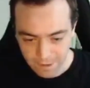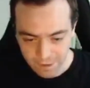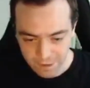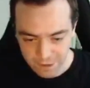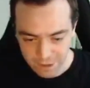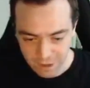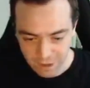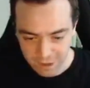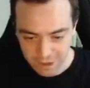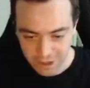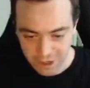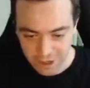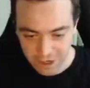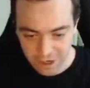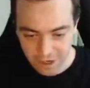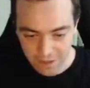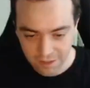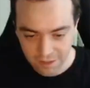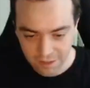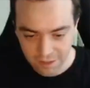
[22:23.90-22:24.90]
charge
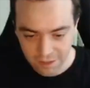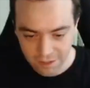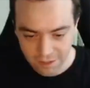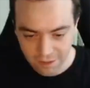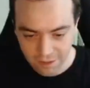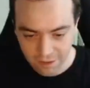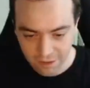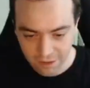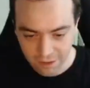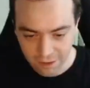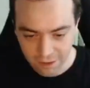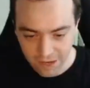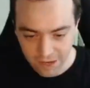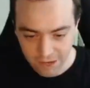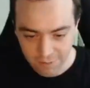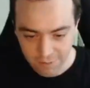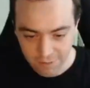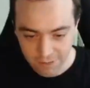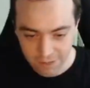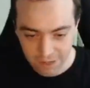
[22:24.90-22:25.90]
shot during
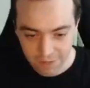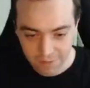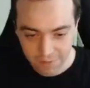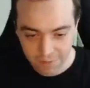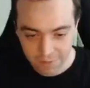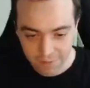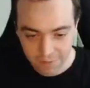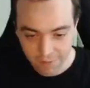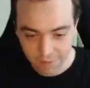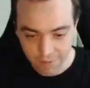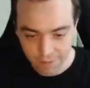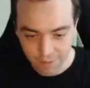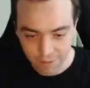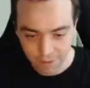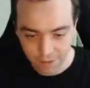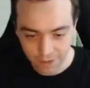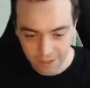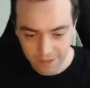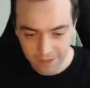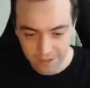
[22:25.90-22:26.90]
time stop, or like the